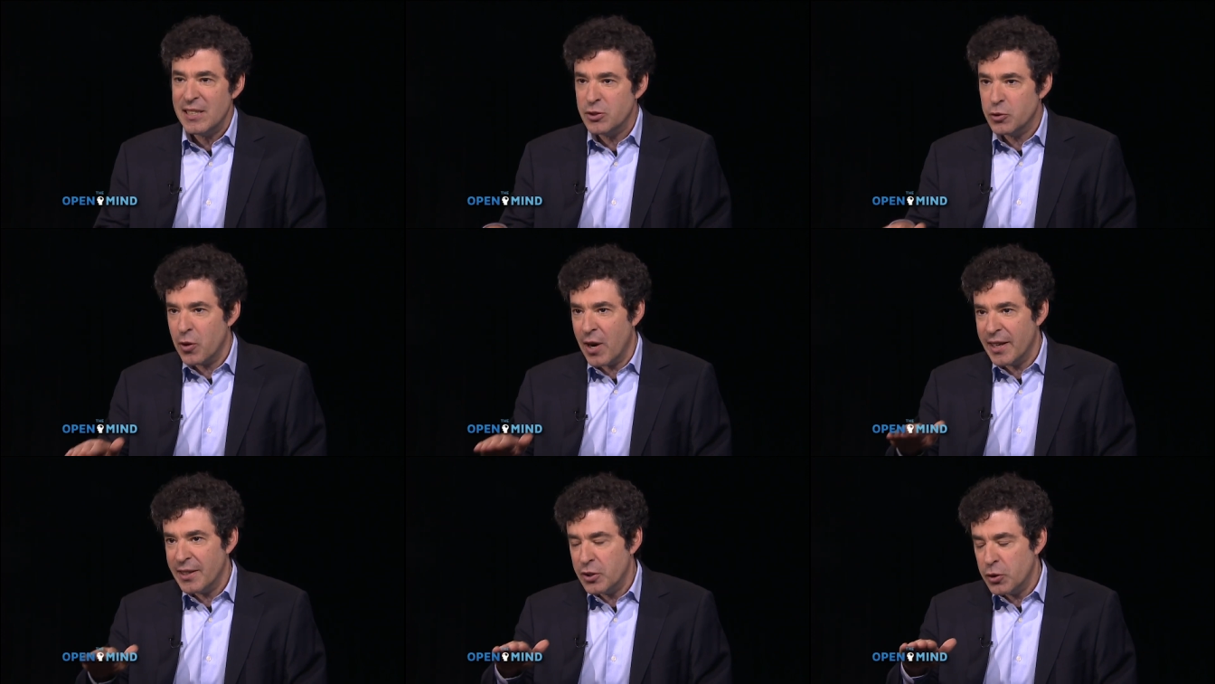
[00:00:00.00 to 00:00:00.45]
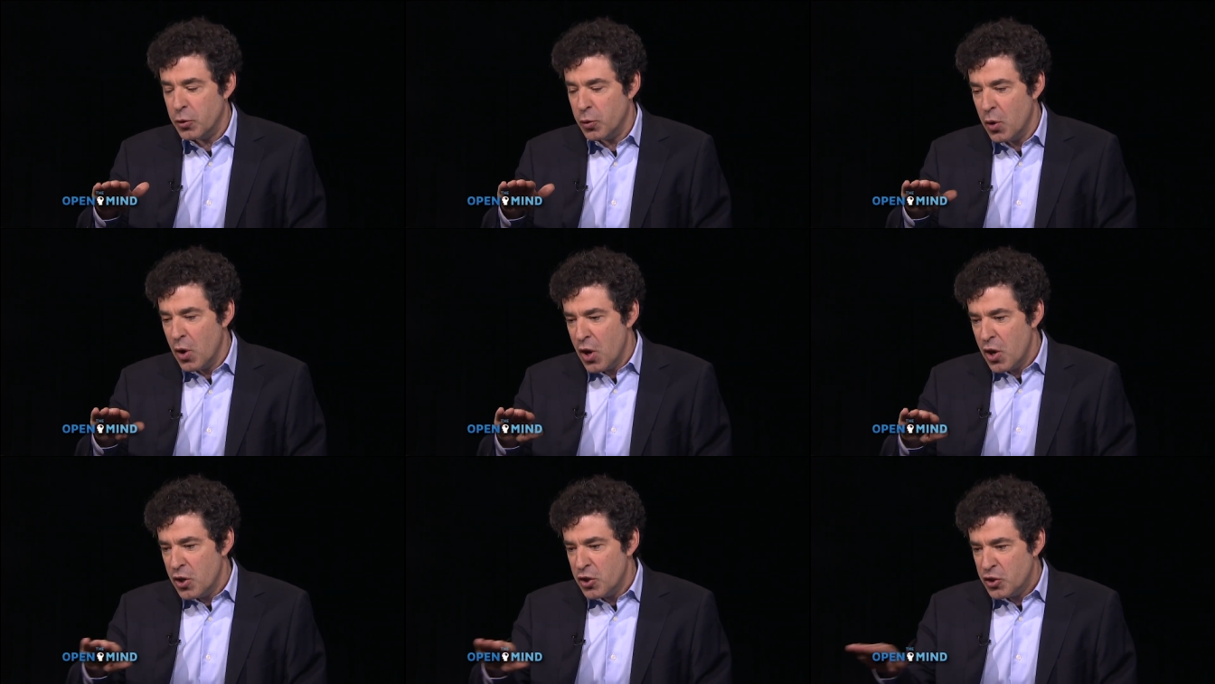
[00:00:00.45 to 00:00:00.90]
He's trying to
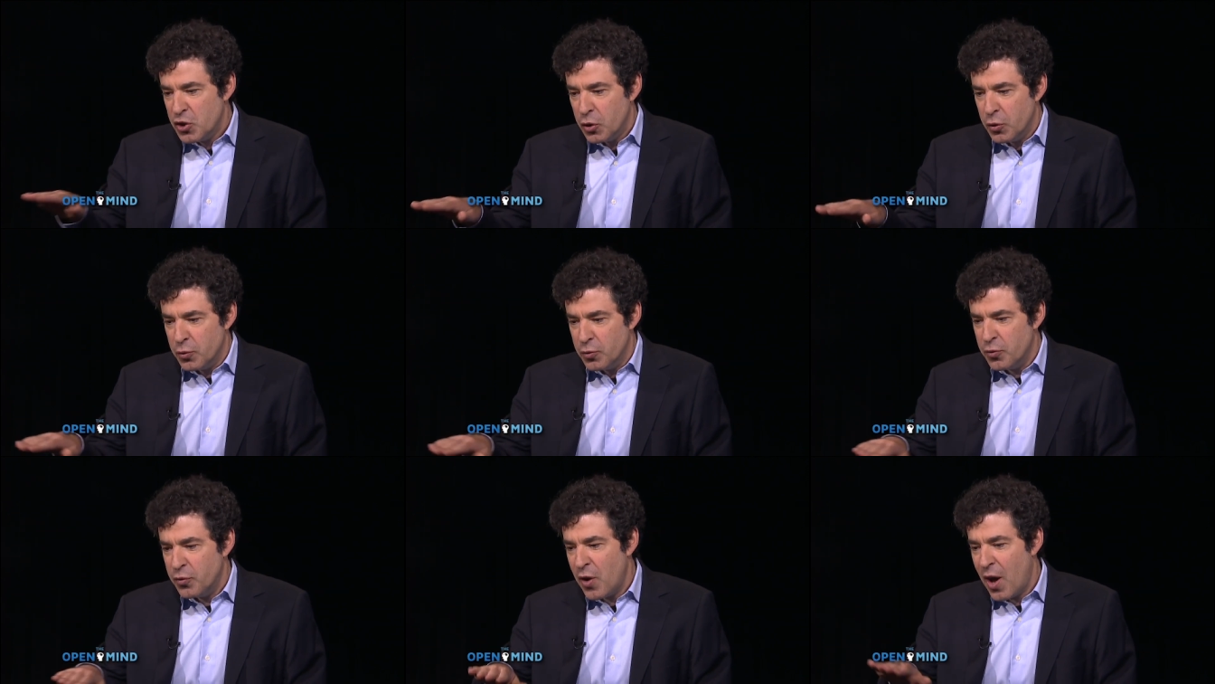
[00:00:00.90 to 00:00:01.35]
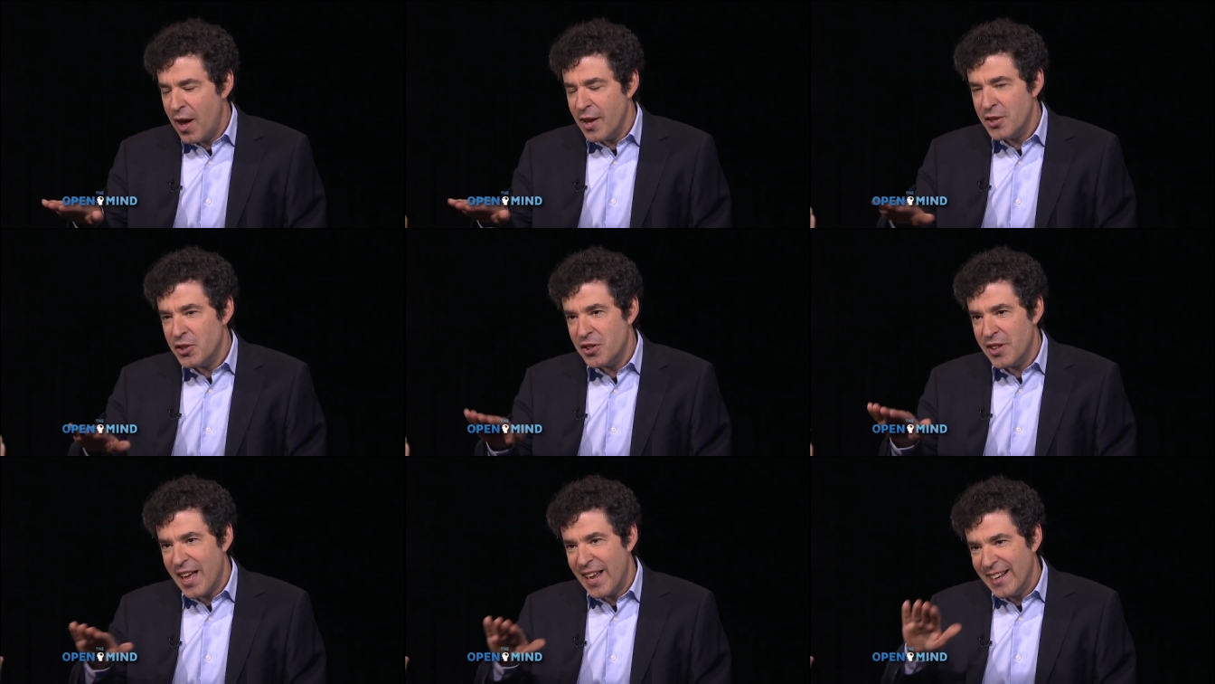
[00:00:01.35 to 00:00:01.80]
to
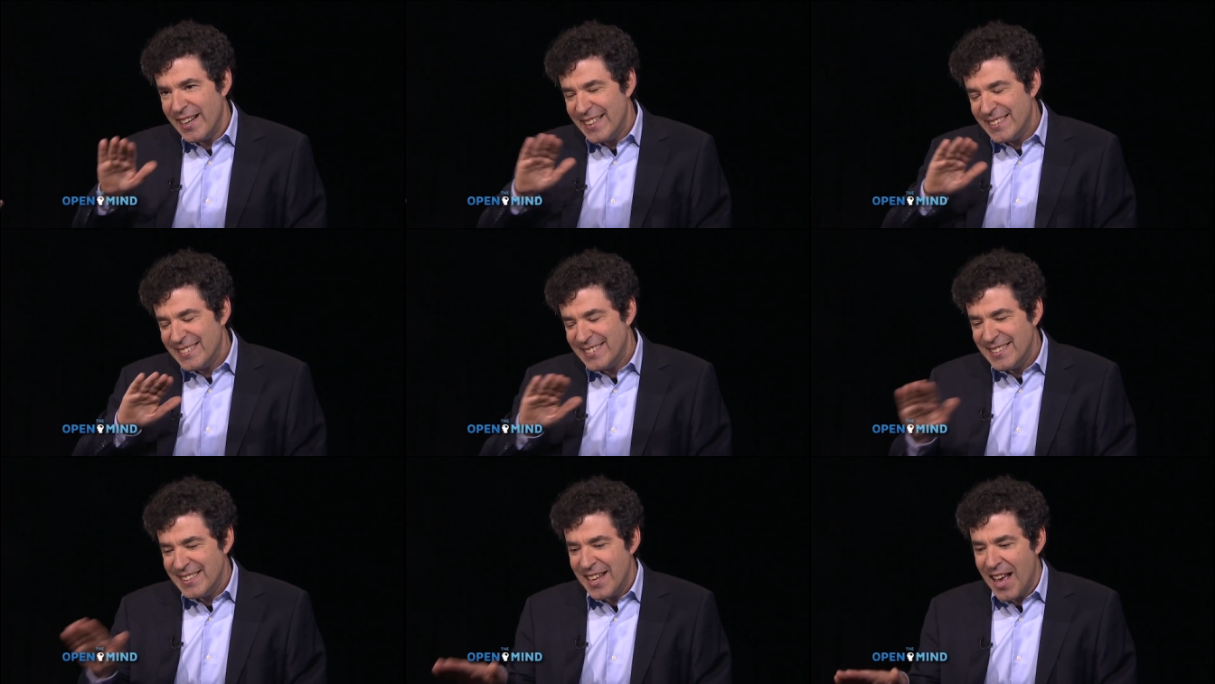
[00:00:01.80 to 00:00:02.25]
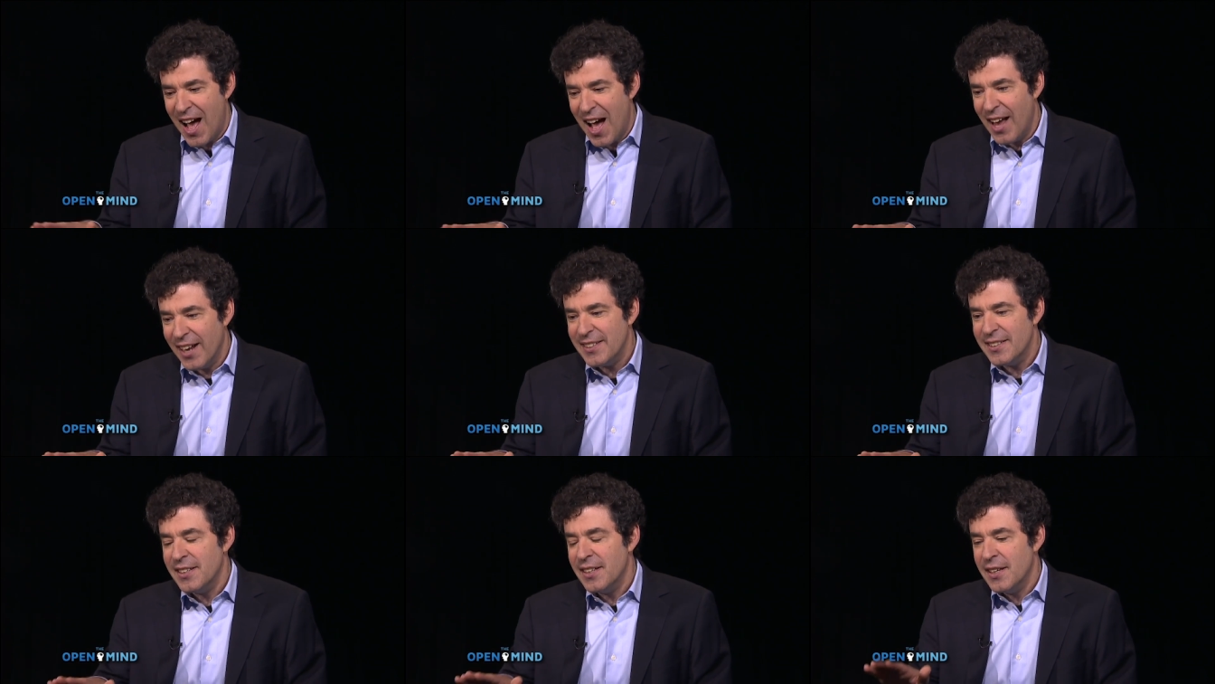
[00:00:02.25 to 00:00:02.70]
fudge that it's
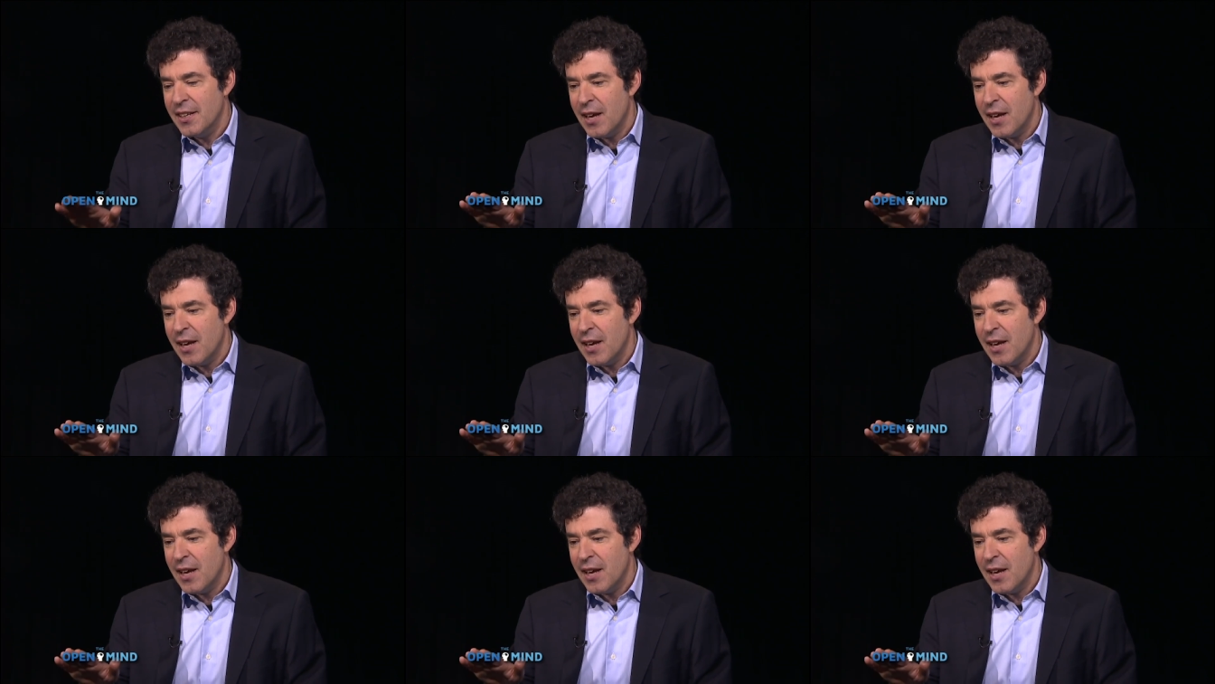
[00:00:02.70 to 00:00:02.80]
not.